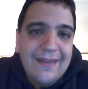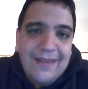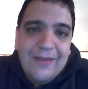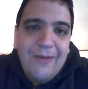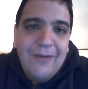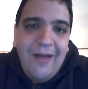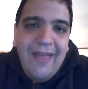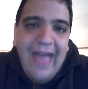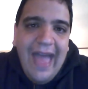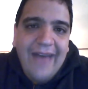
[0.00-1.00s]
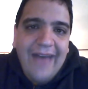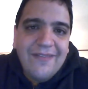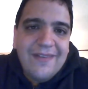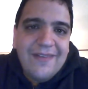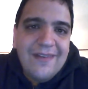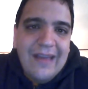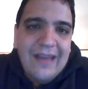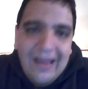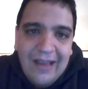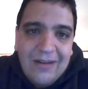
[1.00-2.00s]
You all have
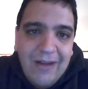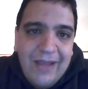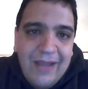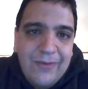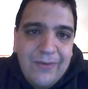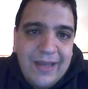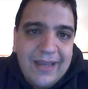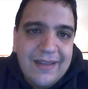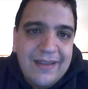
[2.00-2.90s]
a great week.